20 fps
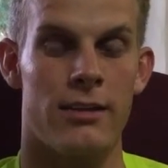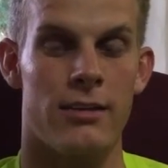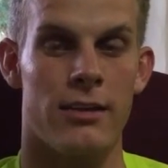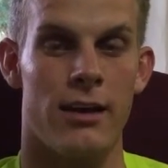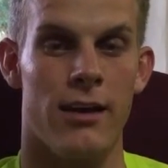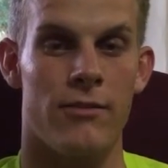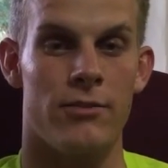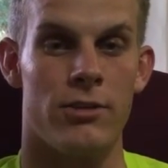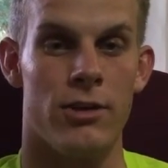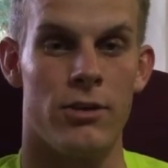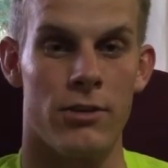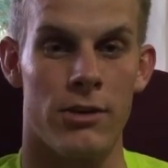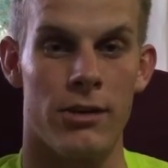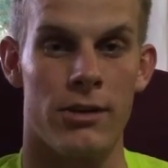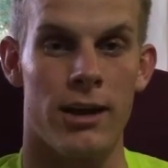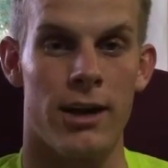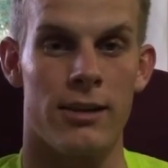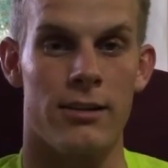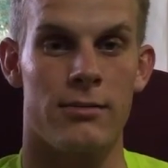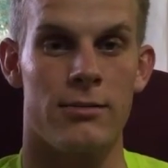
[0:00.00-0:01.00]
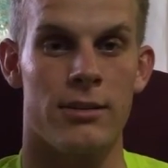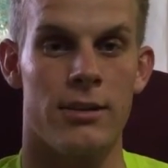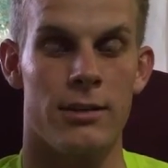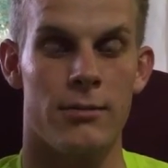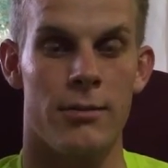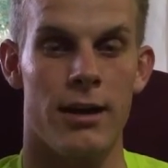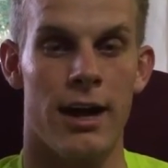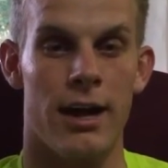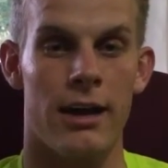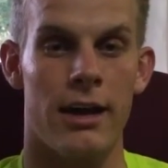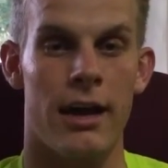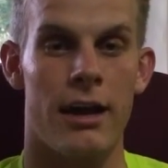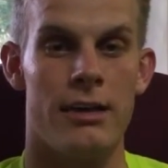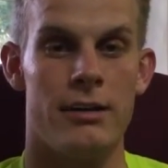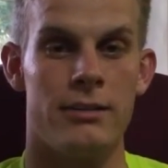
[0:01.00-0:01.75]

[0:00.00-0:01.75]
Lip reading: that you have no regrets when you get back,